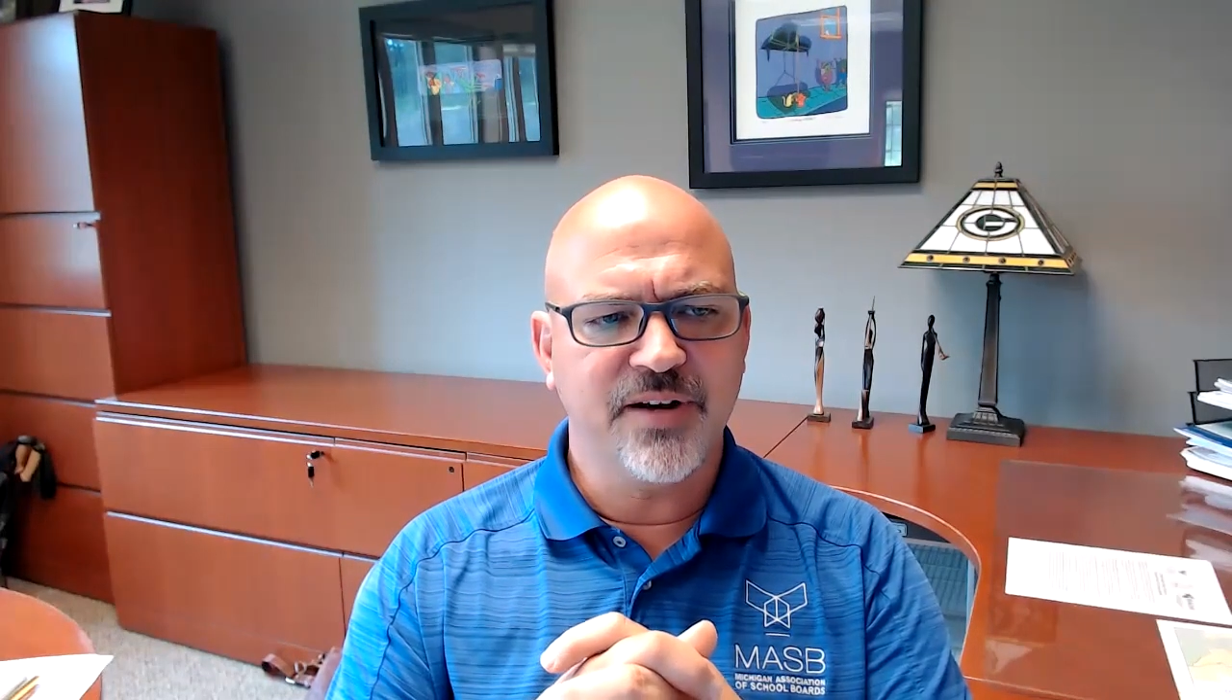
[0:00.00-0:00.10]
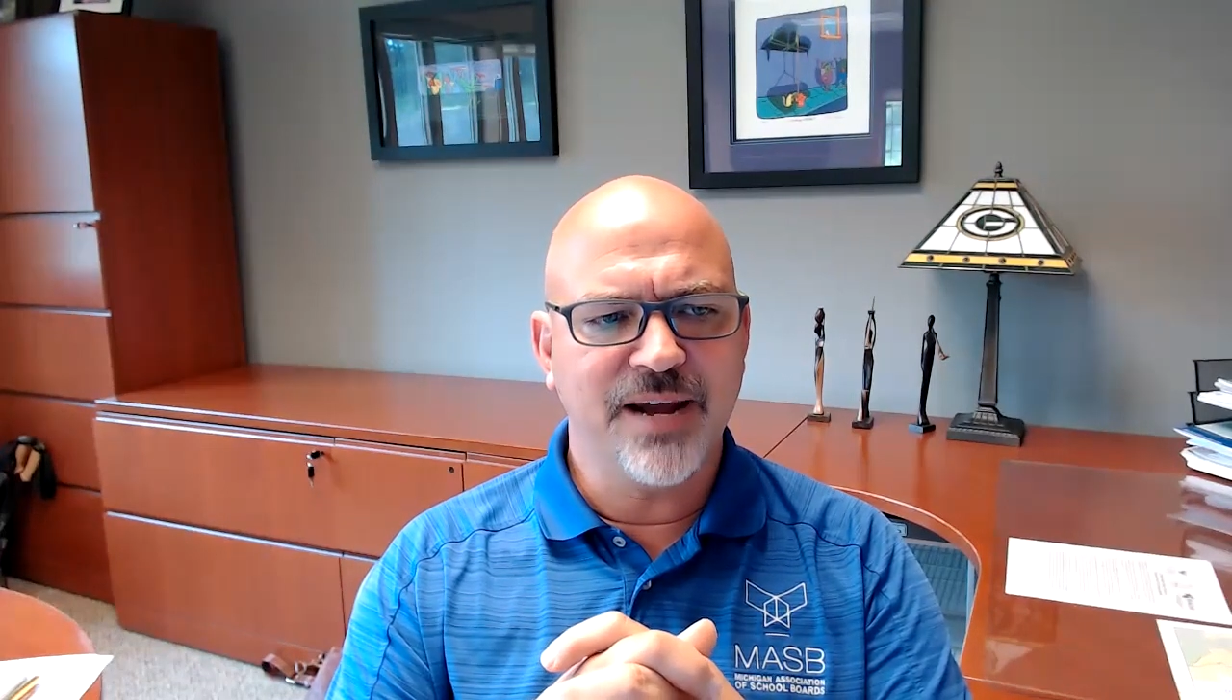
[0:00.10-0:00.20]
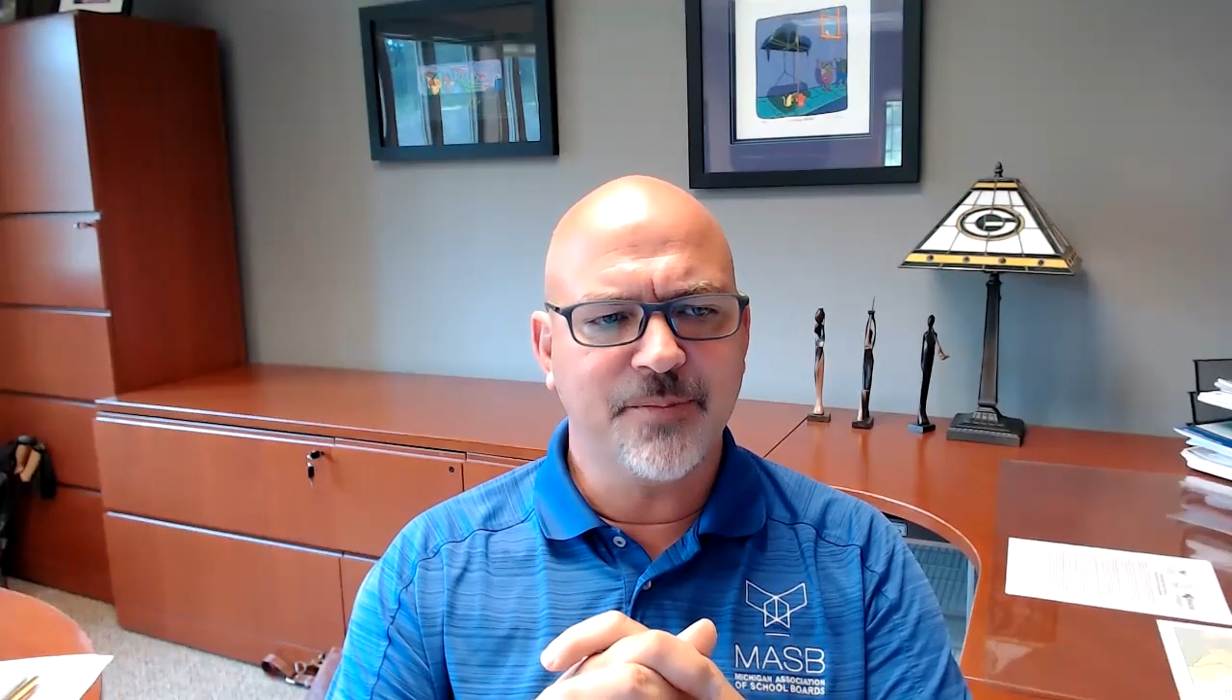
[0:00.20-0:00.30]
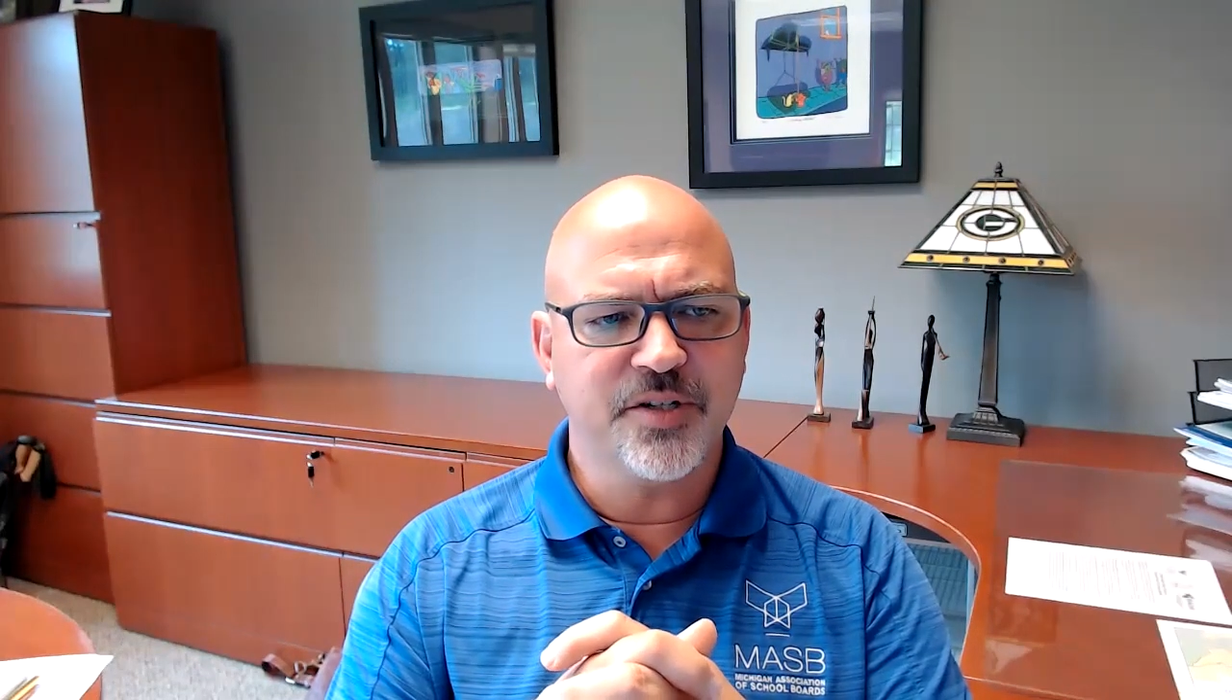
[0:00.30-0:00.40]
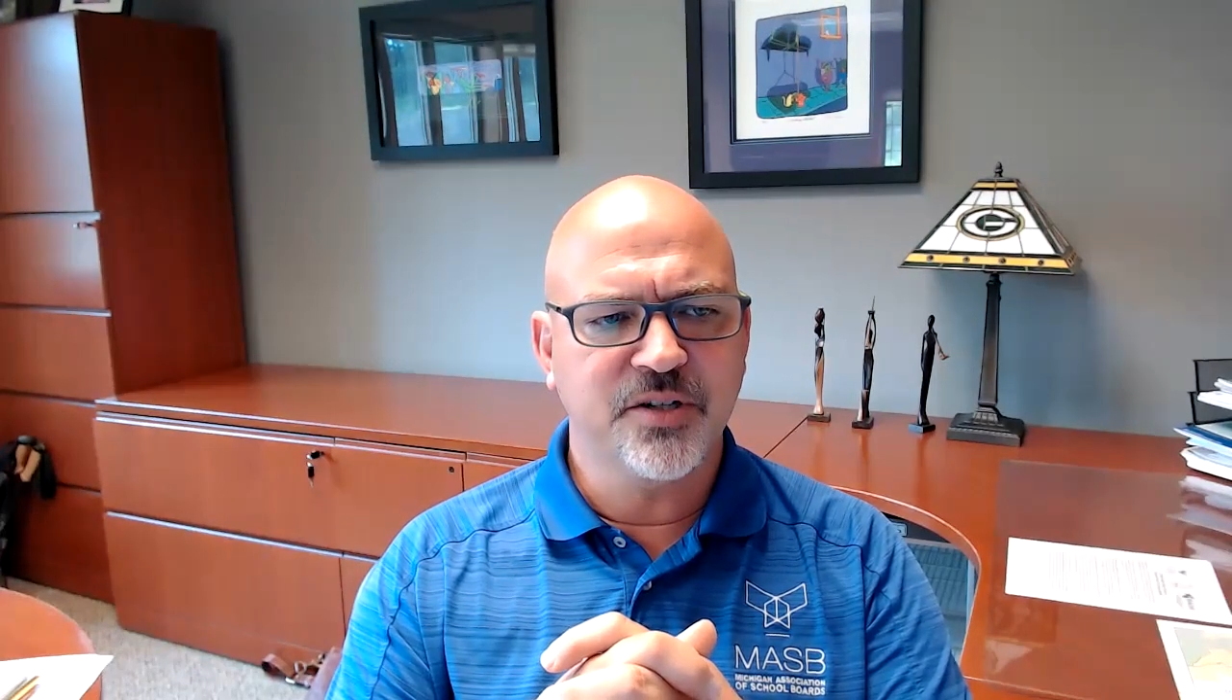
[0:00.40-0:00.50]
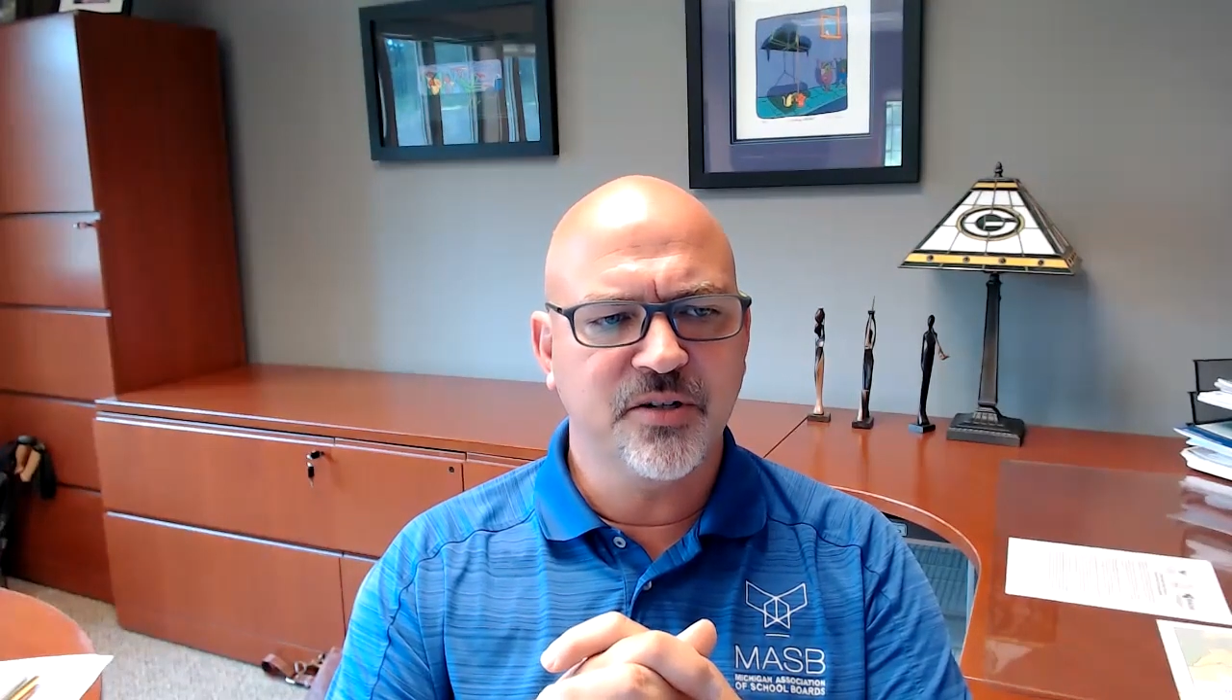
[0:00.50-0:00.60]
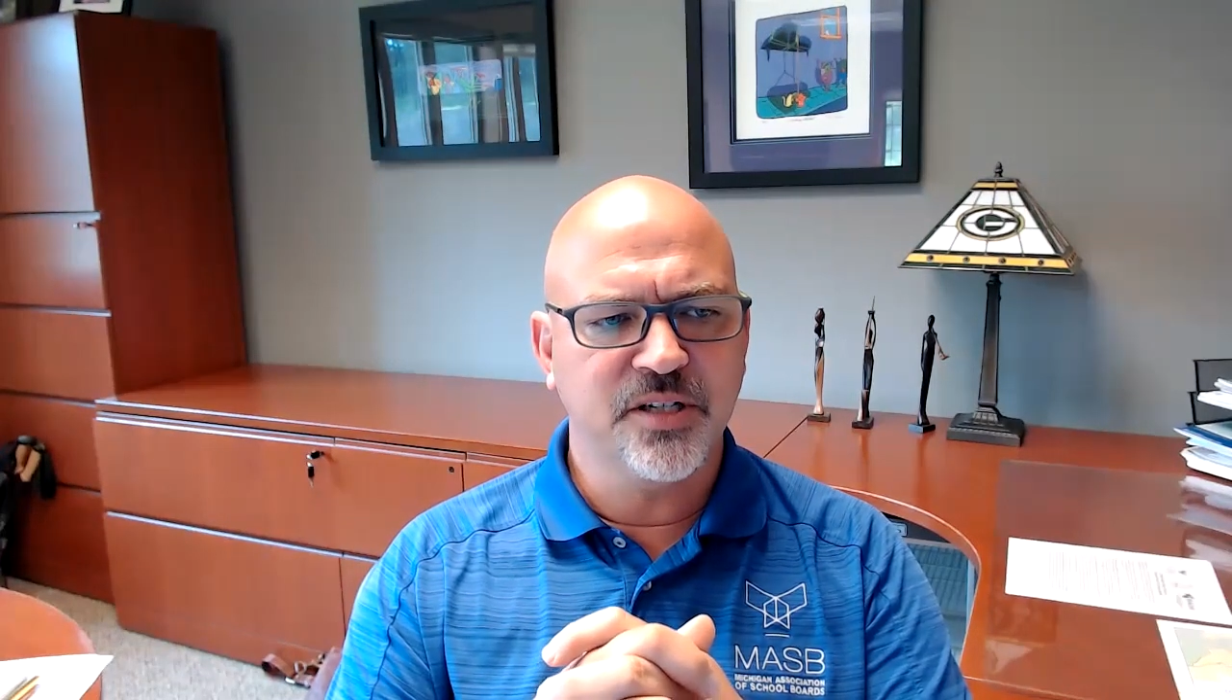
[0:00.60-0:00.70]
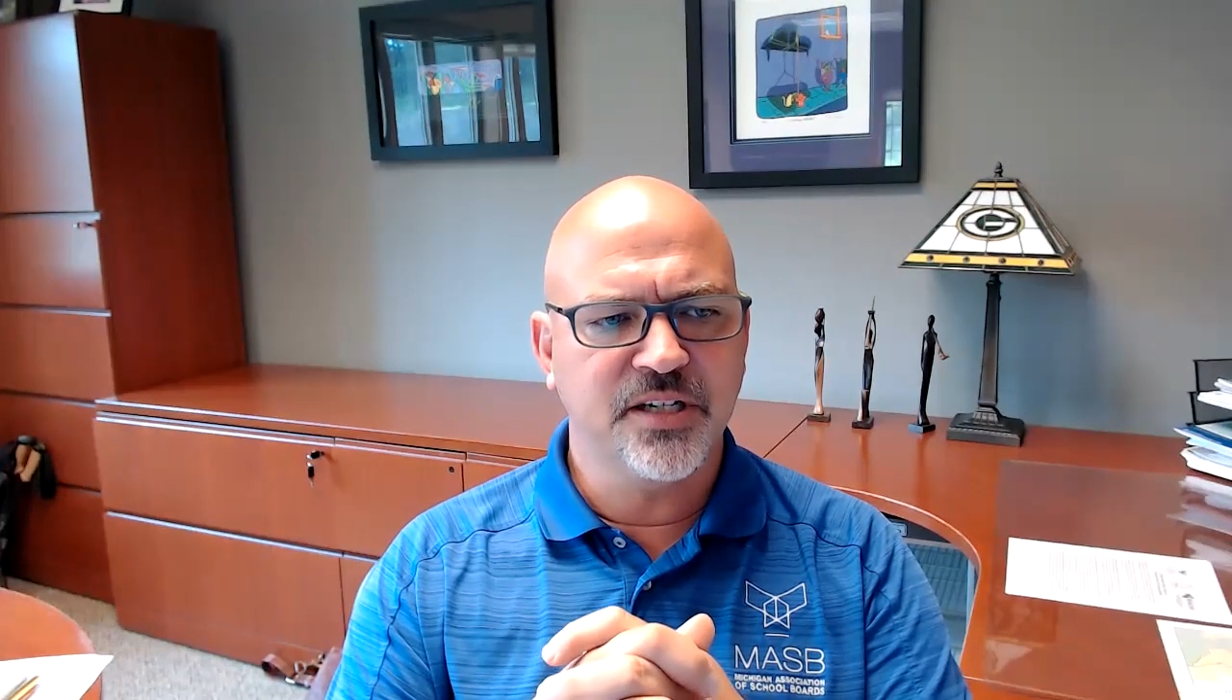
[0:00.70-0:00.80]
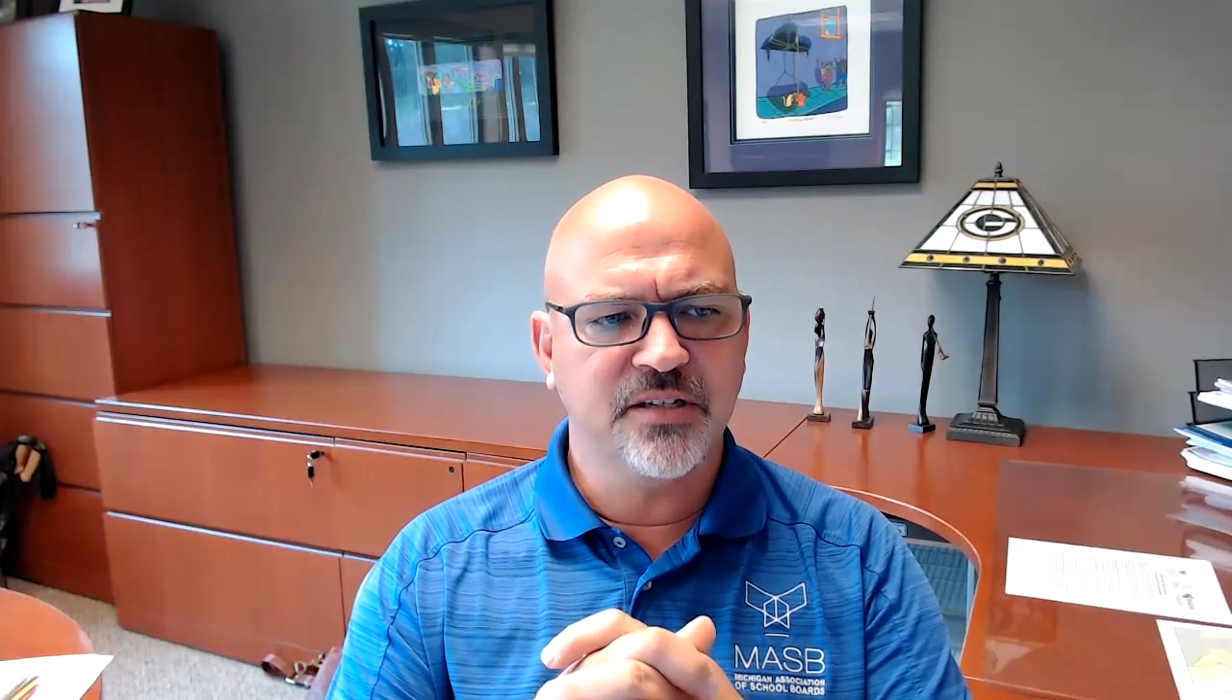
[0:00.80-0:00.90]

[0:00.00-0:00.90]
opportunity